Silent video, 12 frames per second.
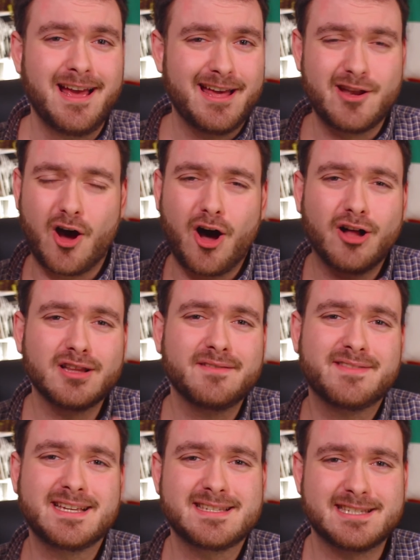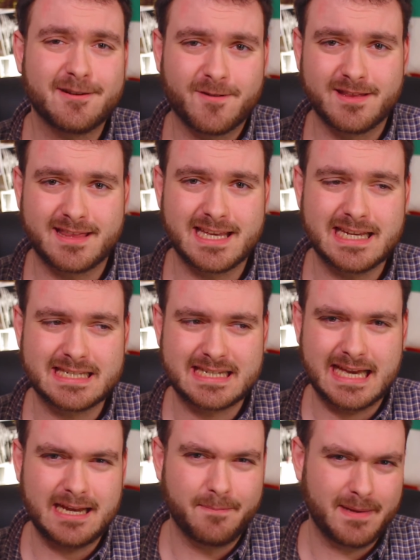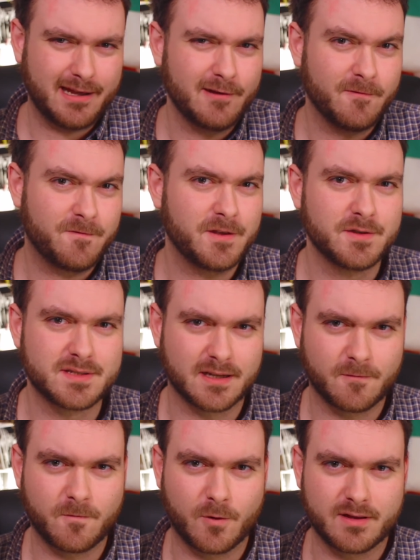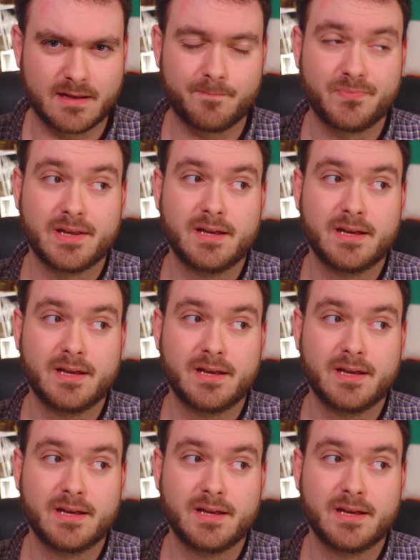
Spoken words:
and all of these different things get a bit confusing for them.